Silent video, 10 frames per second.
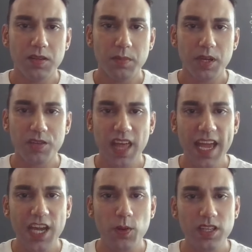because
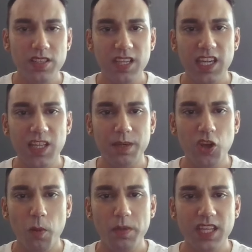they're going to see them as
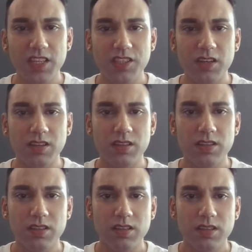competition,
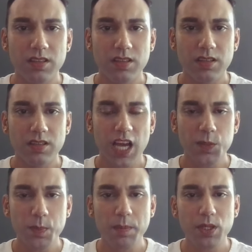
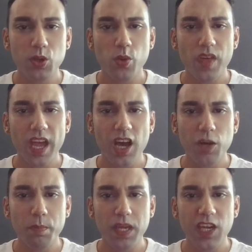as people who they are
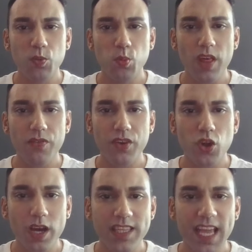competing with for
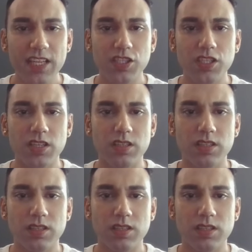your attention.